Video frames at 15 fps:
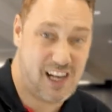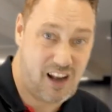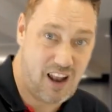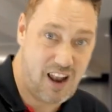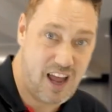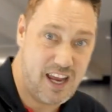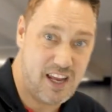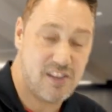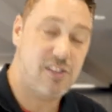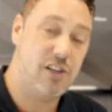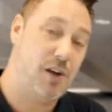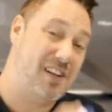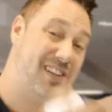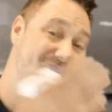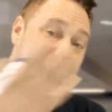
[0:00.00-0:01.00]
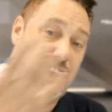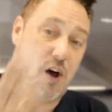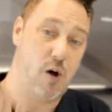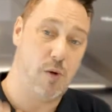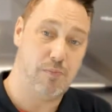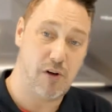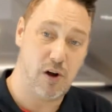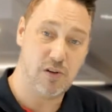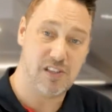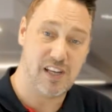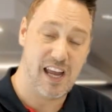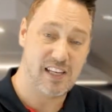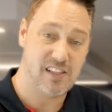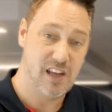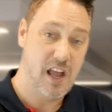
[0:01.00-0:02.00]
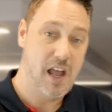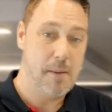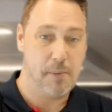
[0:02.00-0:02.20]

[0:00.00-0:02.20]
client, so you can see the whole process,